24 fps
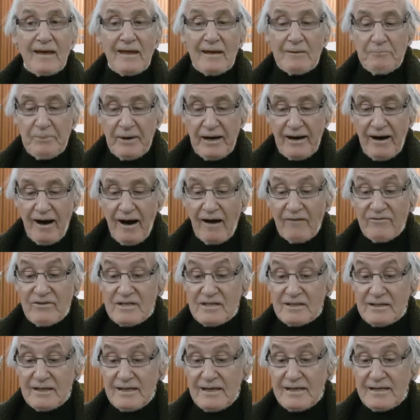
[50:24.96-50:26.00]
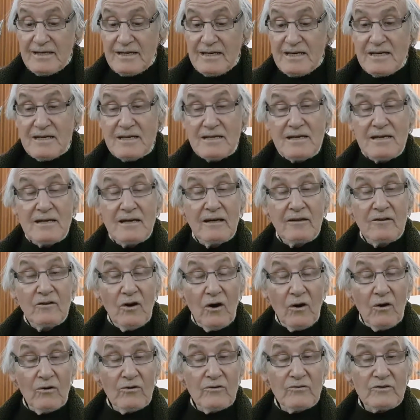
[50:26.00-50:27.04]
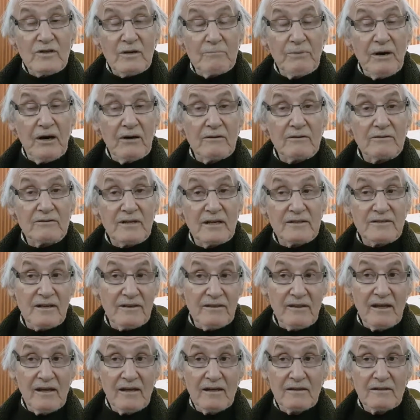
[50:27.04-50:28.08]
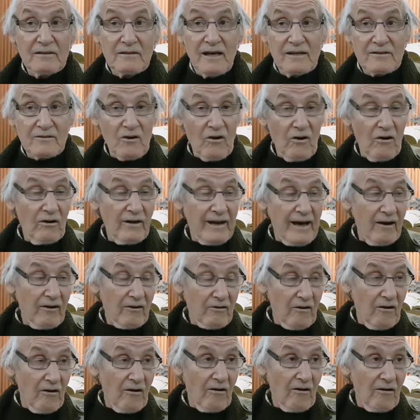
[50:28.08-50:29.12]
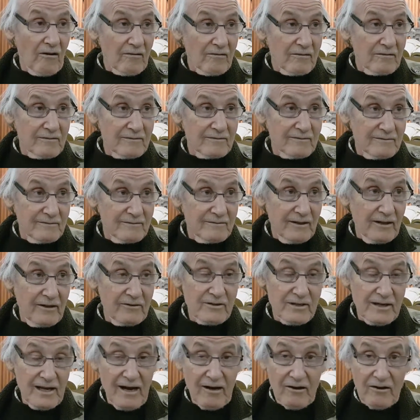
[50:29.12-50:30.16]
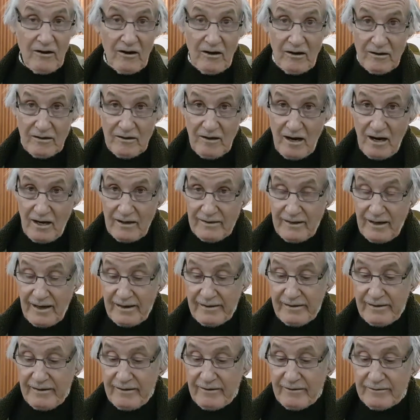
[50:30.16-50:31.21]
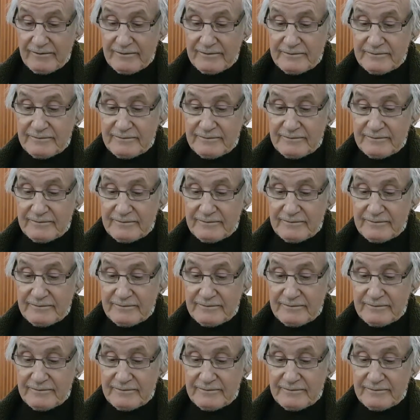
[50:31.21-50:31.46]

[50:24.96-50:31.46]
But obviously, he knows about such a thing as called alcohol. And there's an alcohol content here.